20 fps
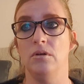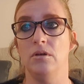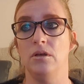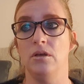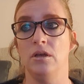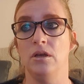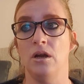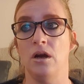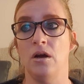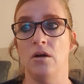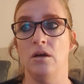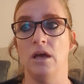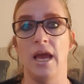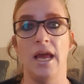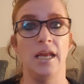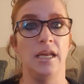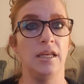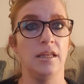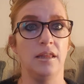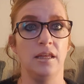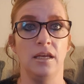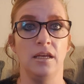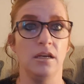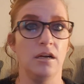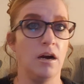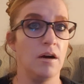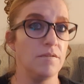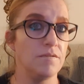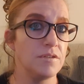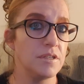you know, anything
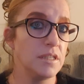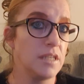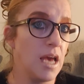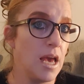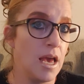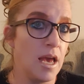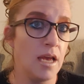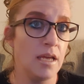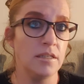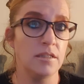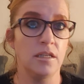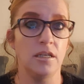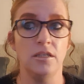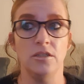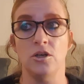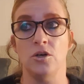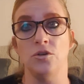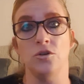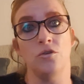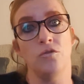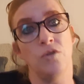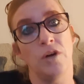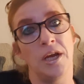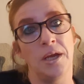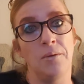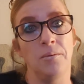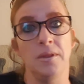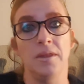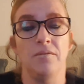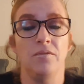I've said that you don't
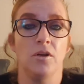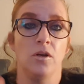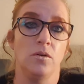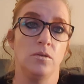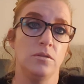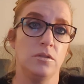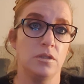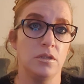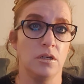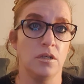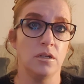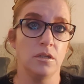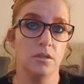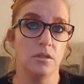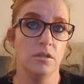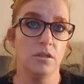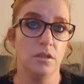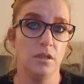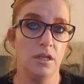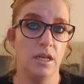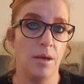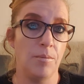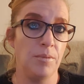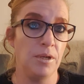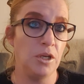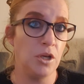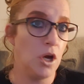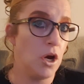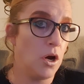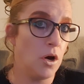agree with, if you'd like to let
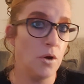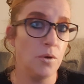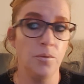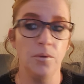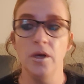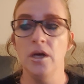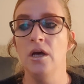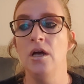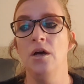me know.